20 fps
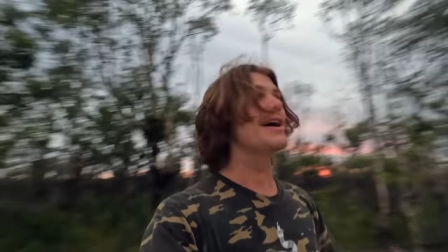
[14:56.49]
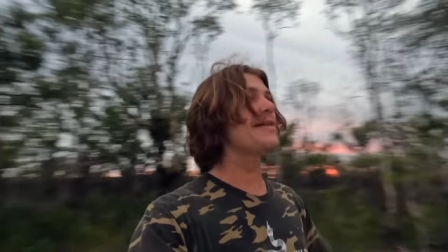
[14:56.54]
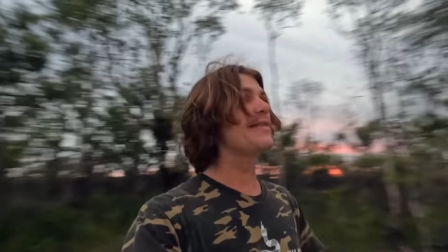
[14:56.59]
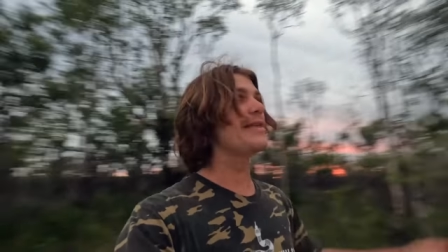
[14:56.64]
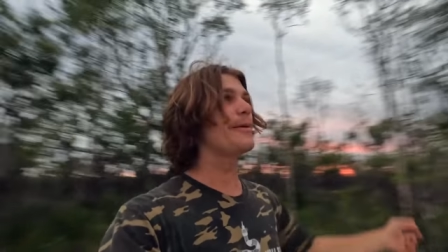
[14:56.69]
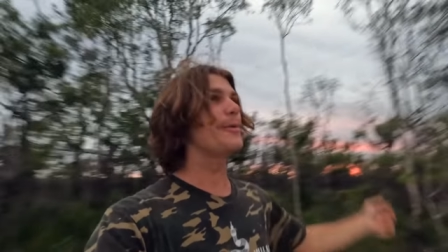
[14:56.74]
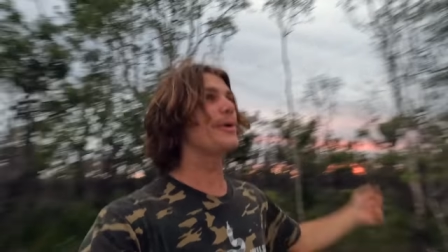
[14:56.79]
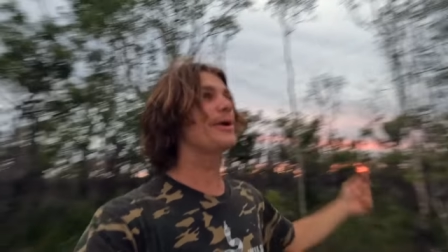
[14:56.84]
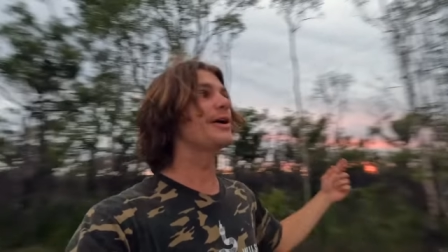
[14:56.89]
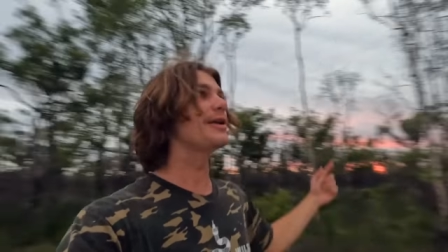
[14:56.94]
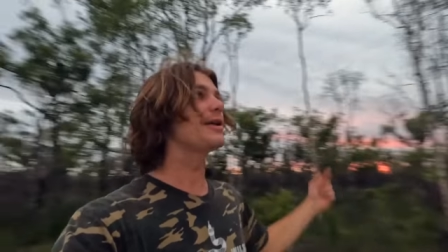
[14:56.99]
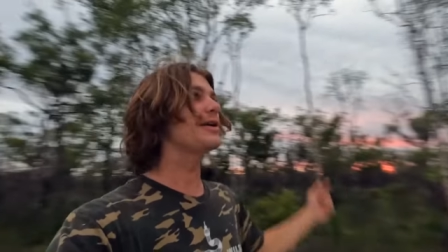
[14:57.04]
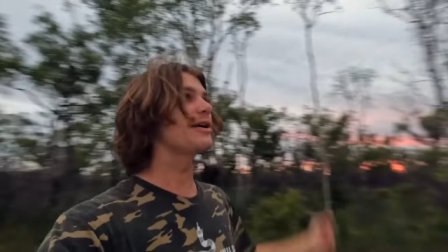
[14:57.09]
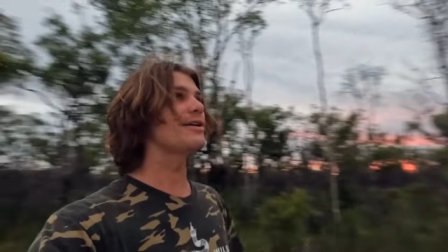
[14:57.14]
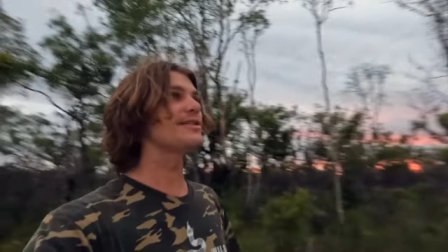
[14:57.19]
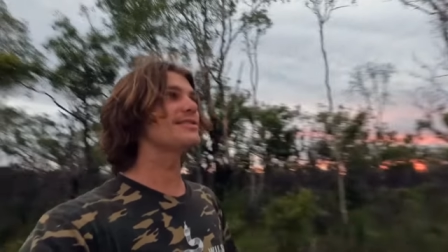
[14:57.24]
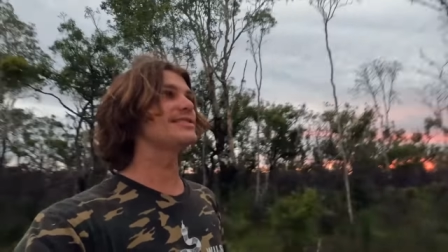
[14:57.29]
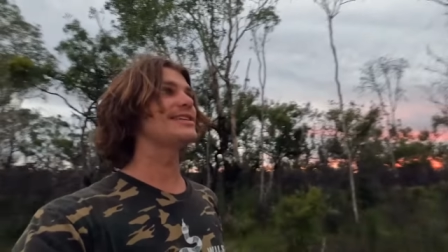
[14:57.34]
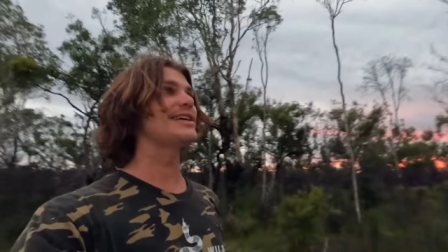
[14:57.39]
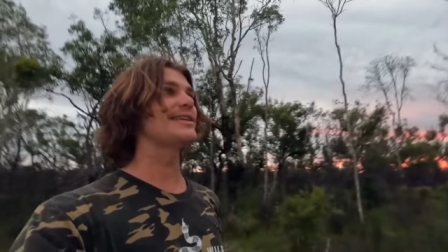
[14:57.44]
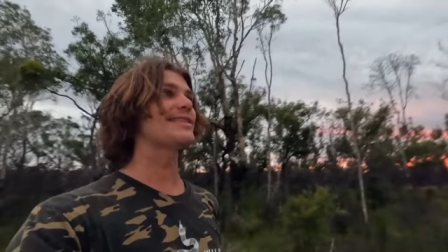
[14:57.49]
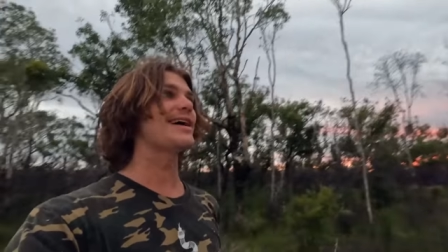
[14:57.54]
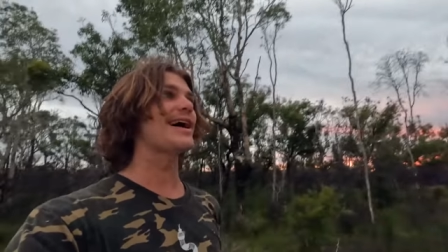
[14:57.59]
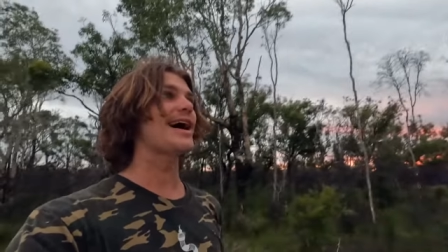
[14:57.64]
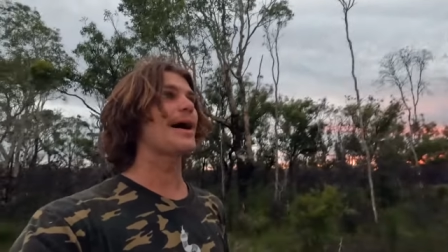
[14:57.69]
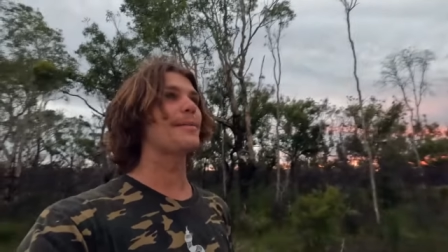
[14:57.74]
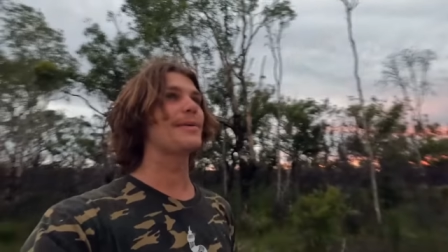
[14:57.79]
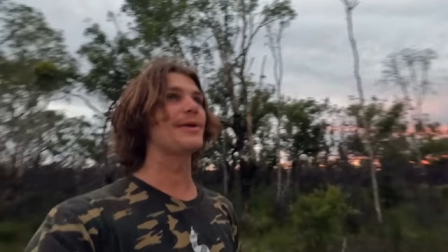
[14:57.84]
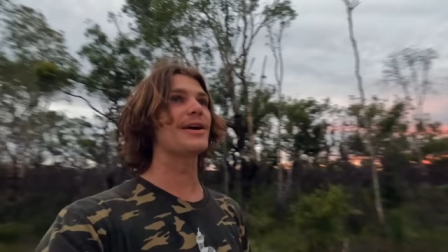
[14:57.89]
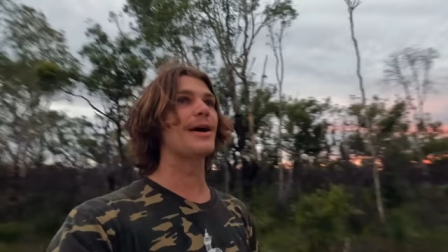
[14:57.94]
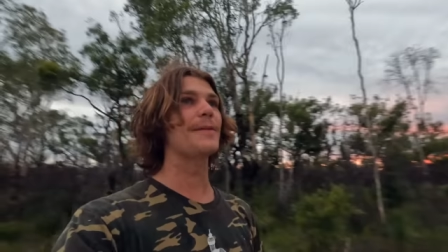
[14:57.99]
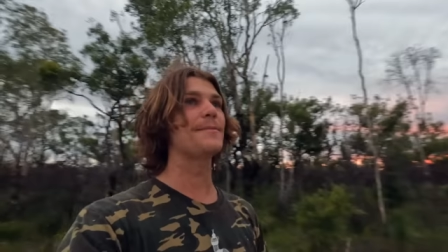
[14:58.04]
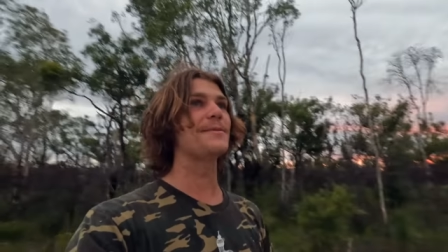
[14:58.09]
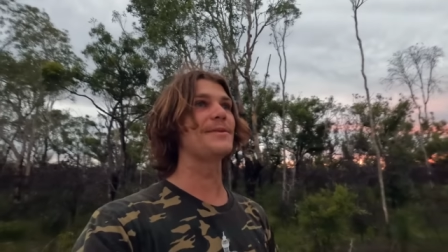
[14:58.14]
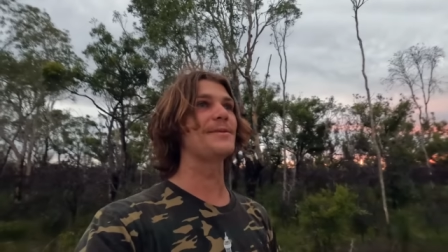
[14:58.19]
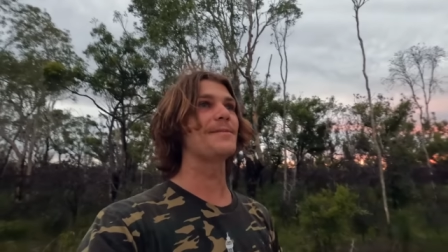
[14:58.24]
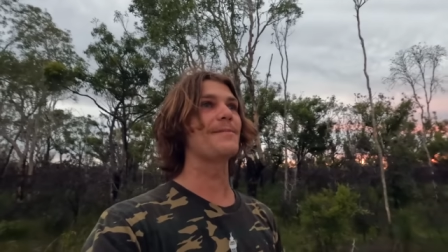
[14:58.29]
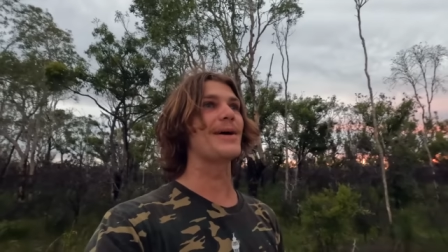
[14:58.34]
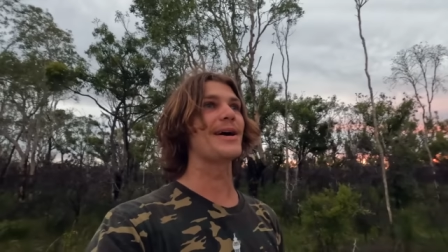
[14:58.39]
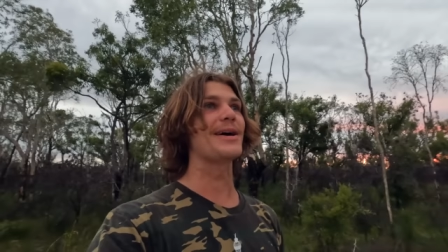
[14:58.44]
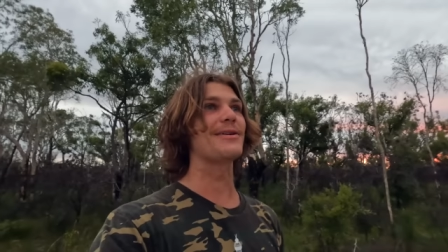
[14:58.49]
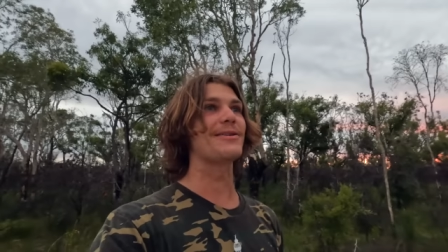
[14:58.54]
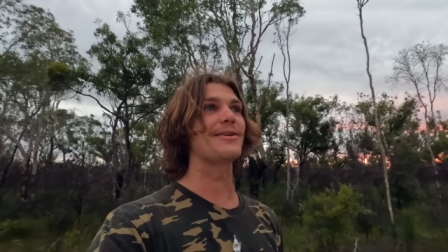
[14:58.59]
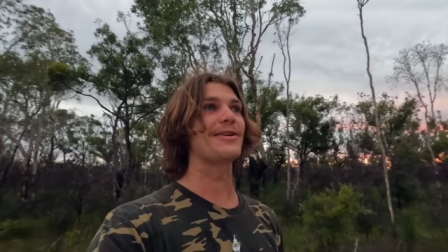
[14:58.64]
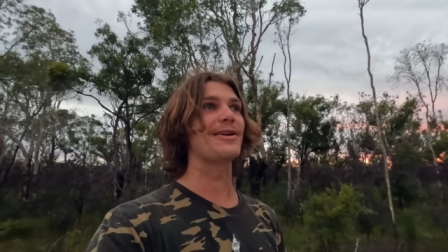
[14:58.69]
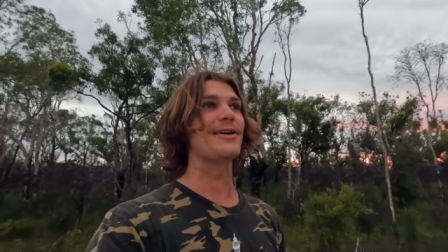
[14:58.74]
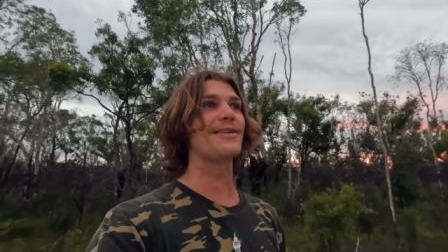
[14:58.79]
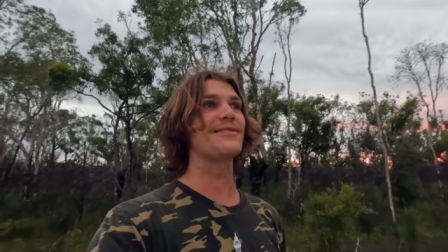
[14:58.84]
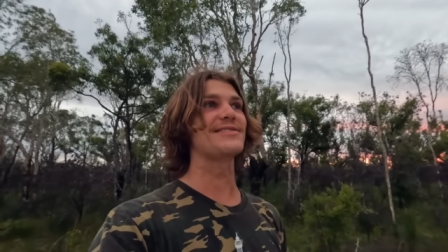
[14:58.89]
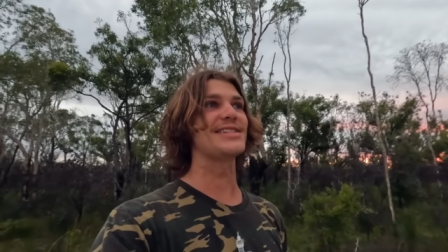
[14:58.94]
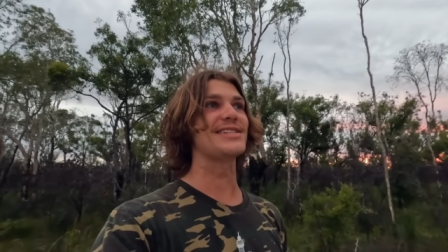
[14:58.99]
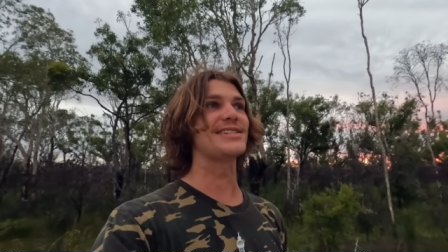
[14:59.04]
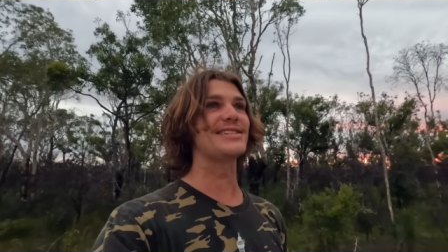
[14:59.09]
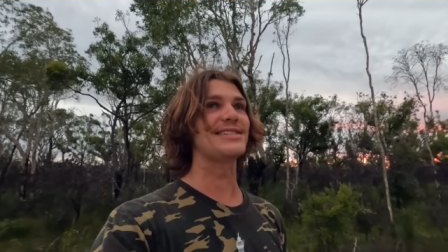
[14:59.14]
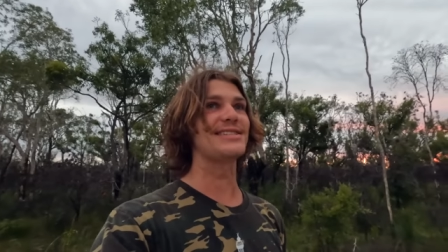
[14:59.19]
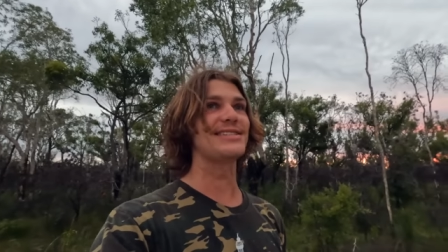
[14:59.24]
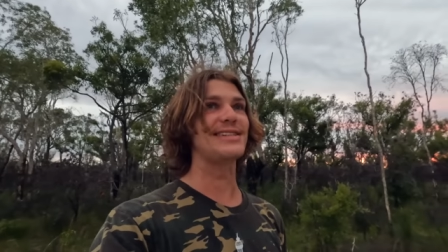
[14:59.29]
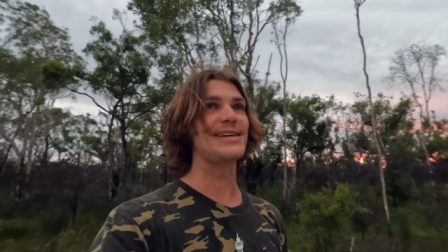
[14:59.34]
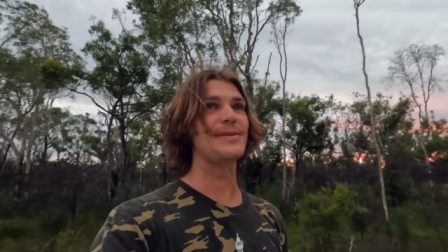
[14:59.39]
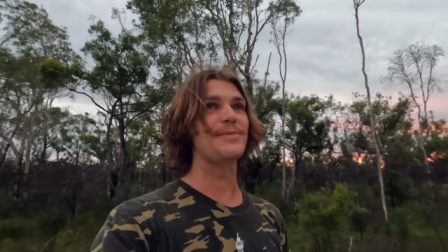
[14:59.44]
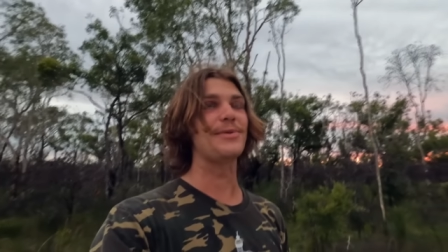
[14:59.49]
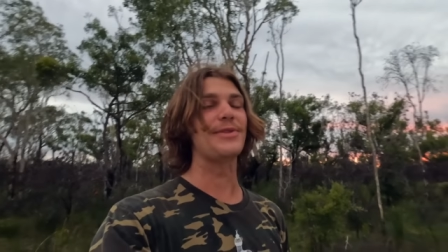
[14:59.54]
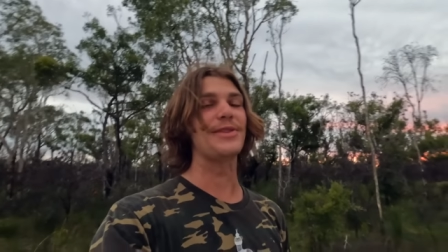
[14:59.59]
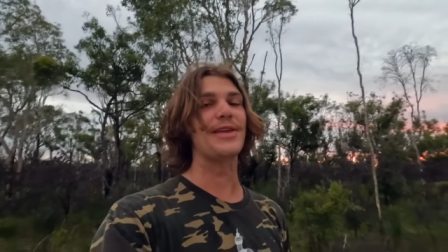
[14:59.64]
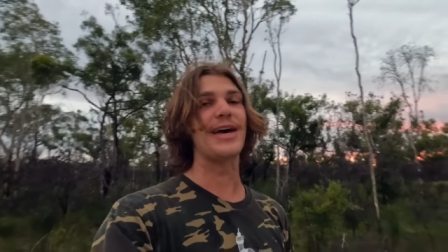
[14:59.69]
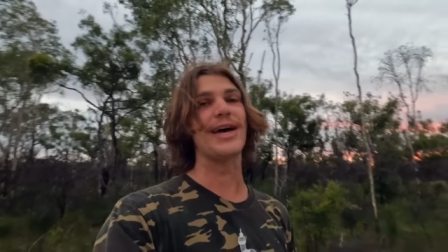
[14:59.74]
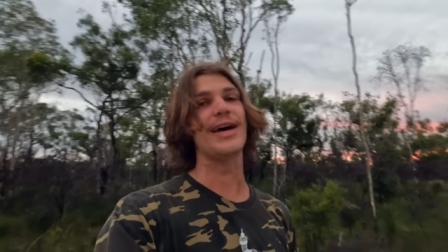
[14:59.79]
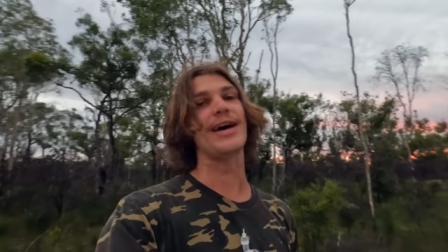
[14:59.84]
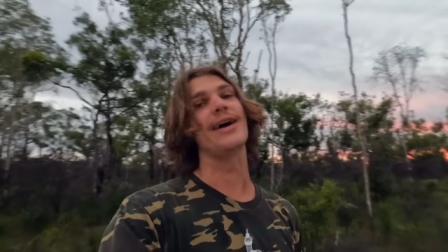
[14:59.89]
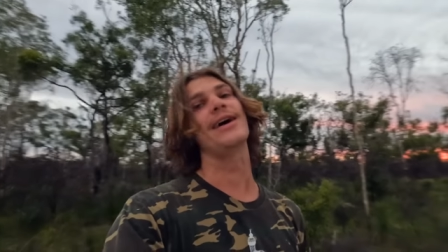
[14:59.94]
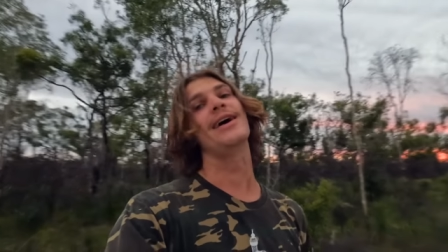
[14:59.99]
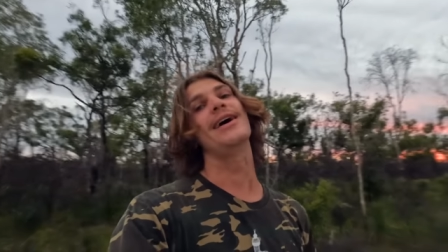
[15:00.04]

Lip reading: Then we're gonna go set the hammock up in the mangroves and sleep in there.